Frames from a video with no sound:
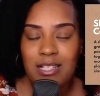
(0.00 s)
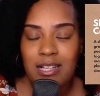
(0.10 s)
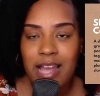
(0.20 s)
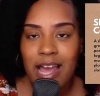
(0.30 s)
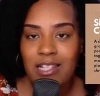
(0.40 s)

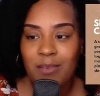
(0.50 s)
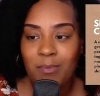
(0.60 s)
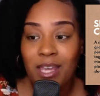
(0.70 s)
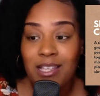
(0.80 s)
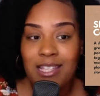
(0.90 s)
stuck out to
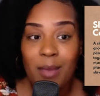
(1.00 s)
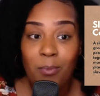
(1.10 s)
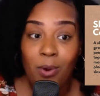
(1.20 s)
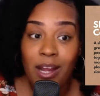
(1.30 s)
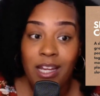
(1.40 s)
me is that
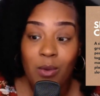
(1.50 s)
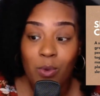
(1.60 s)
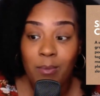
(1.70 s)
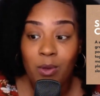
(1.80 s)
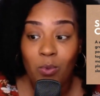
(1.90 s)
pregnant
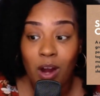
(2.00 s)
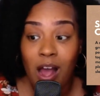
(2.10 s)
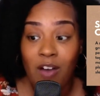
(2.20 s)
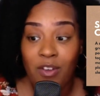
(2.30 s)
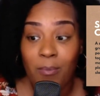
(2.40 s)
women were
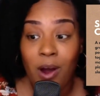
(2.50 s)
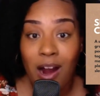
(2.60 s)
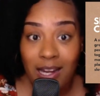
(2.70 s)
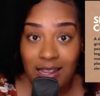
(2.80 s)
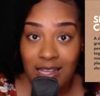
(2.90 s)
often
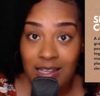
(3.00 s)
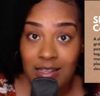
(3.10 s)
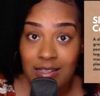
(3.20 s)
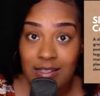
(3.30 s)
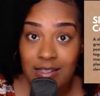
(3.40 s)
part of
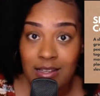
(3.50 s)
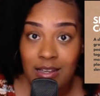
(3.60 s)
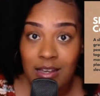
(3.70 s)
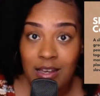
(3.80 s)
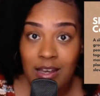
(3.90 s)
these.
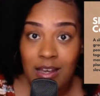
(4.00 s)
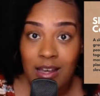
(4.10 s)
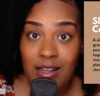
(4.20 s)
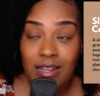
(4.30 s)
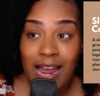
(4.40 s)

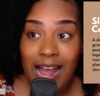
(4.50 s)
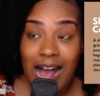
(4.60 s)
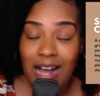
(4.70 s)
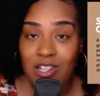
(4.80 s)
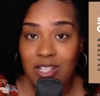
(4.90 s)
Like,
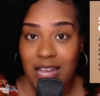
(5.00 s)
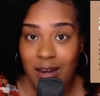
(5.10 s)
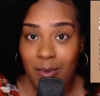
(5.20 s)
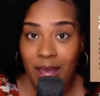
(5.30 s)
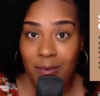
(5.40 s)
I just
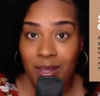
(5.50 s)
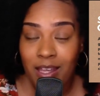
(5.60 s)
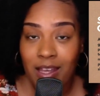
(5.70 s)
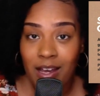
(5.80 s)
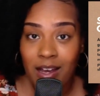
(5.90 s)
had a
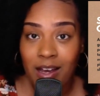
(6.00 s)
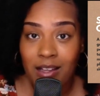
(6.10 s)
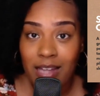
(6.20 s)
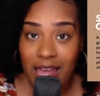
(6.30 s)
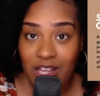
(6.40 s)
baby
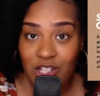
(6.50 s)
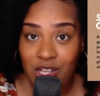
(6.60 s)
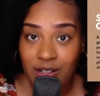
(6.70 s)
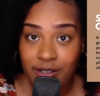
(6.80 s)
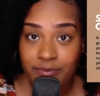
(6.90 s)
last
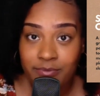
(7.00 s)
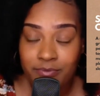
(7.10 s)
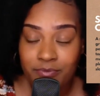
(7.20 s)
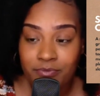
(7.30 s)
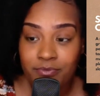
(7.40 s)
year,
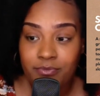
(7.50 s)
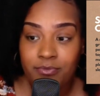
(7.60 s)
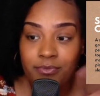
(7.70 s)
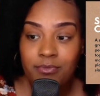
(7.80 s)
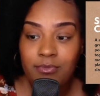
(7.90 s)

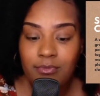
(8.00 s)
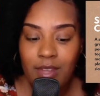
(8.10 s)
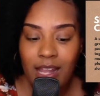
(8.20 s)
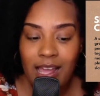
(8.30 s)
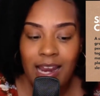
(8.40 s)

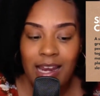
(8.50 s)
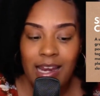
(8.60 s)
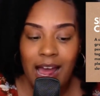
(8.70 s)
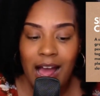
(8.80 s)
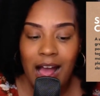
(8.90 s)

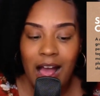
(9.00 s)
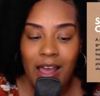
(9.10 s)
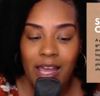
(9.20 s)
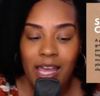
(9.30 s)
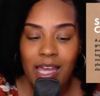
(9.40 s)
and
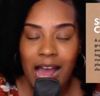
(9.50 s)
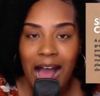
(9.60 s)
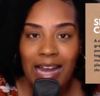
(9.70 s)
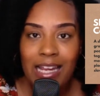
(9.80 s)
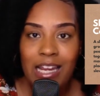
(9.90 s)

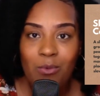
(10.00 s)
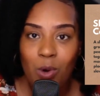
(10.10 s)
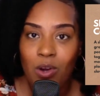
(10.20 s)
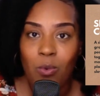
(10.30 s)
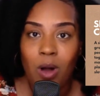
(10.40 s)
I didn't even
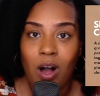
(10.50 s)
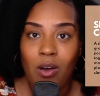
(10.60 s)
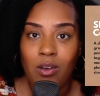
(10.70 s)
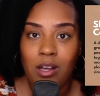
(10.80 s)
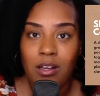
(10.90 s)
want to
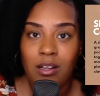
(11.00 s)
walk.